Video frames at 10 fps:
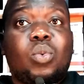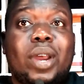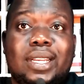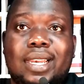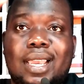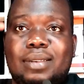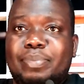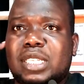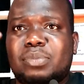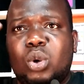white light, it
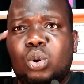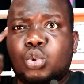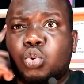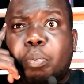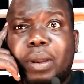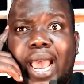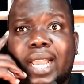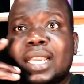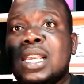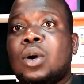makes me look too
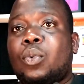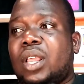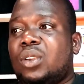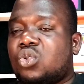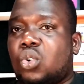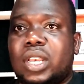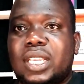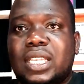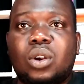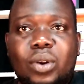black. When I use only
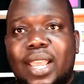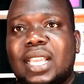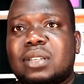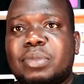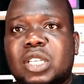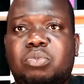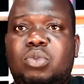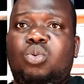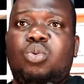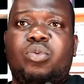yellow light, it makes
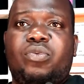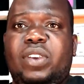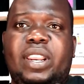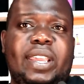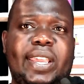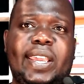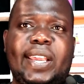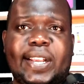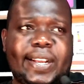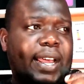me look
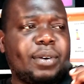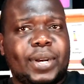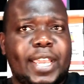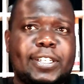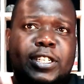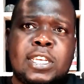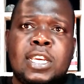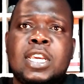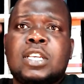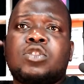very Carolite.
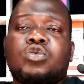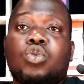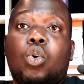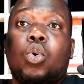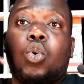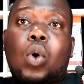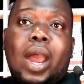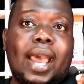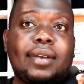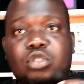So
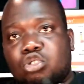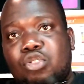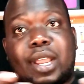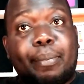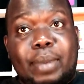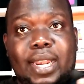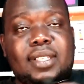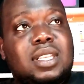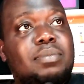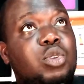I had to strike a
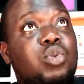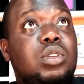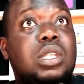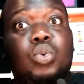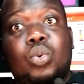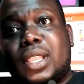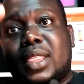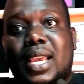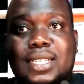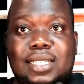balance in between the two,
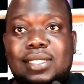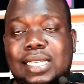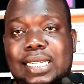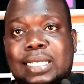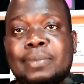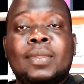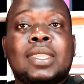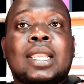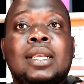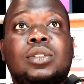and that is it.
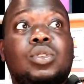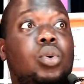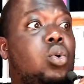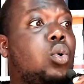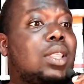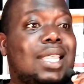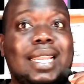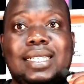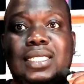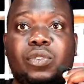So
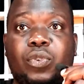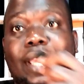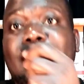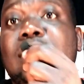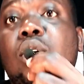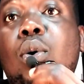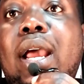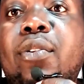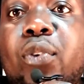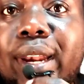that is it for lighting. Oh, and for